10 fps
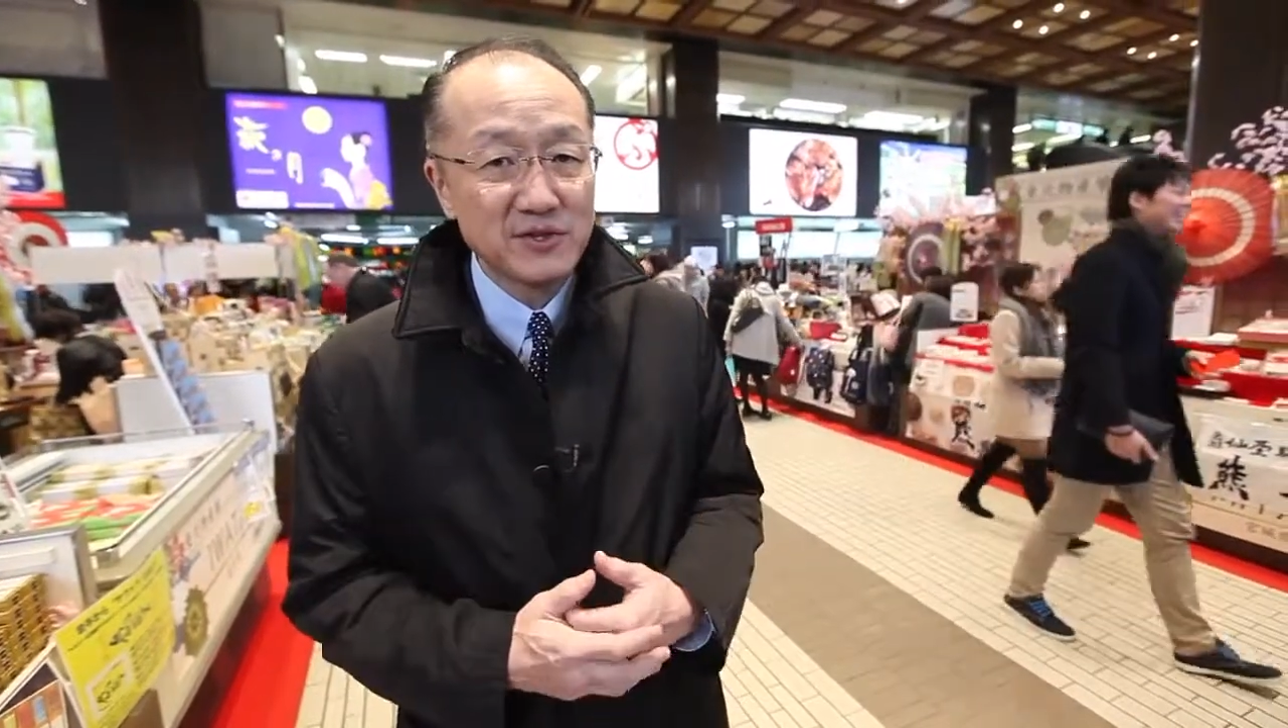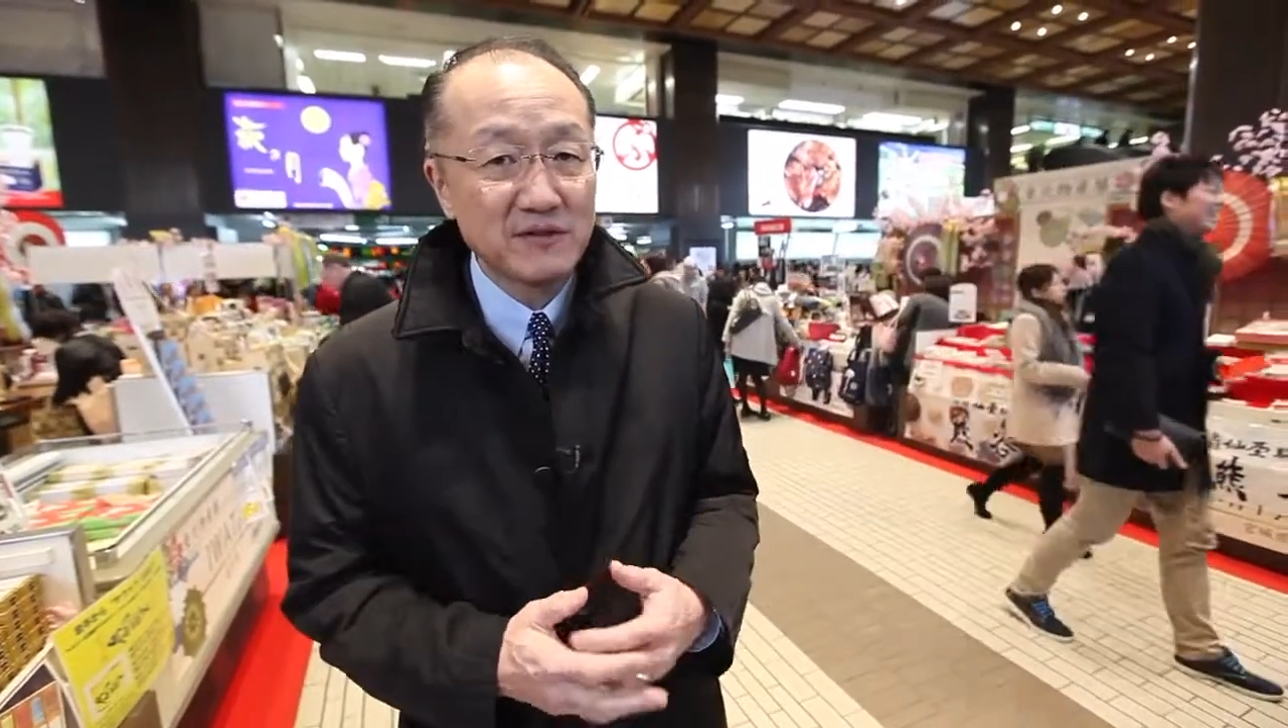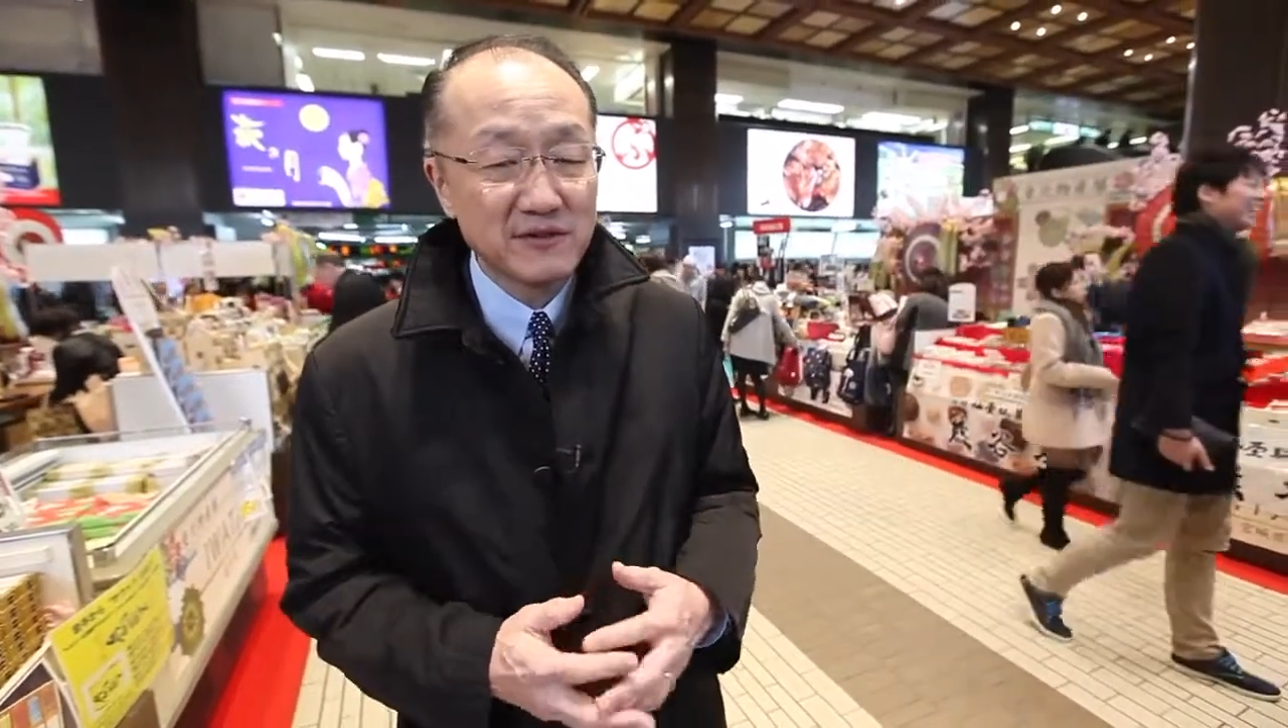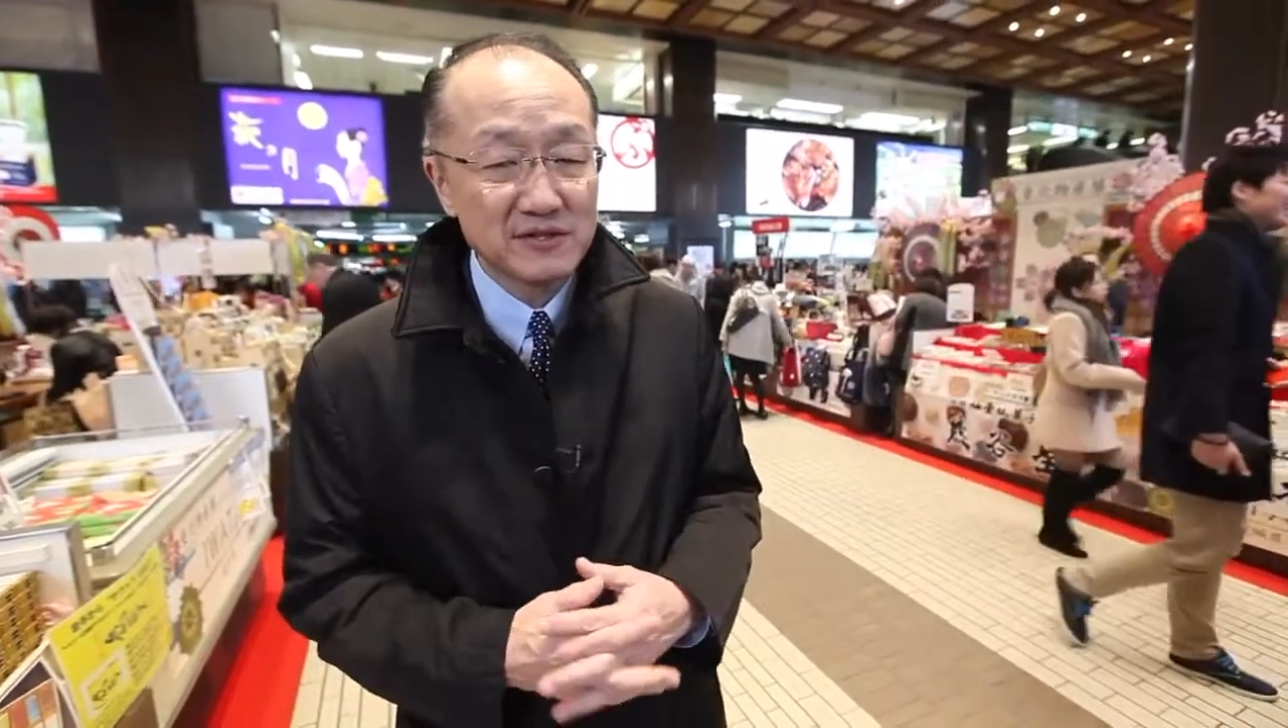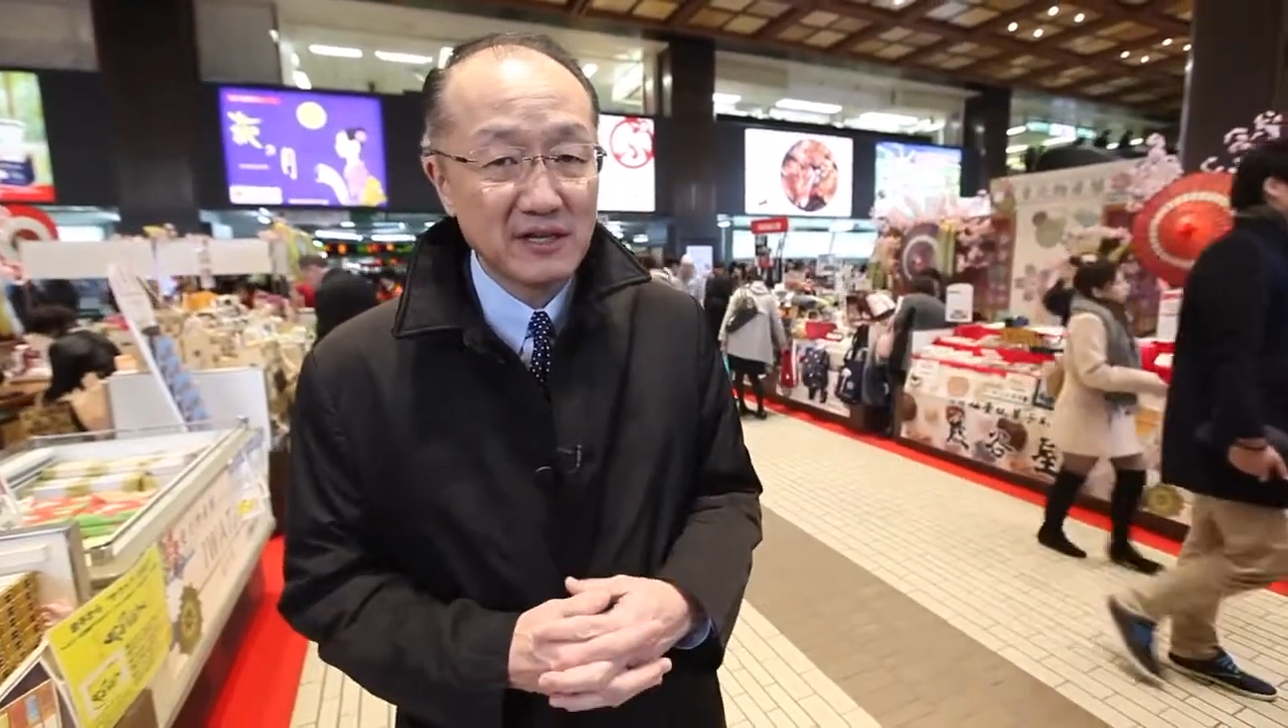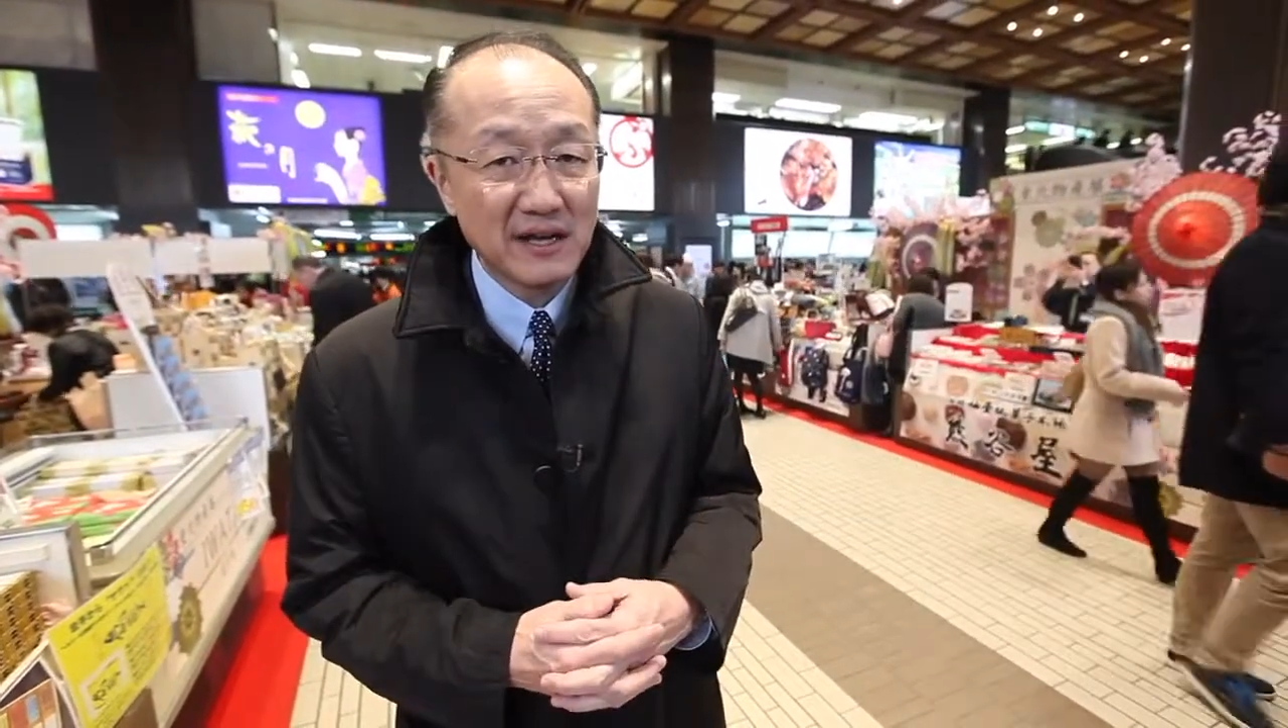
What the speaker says: universal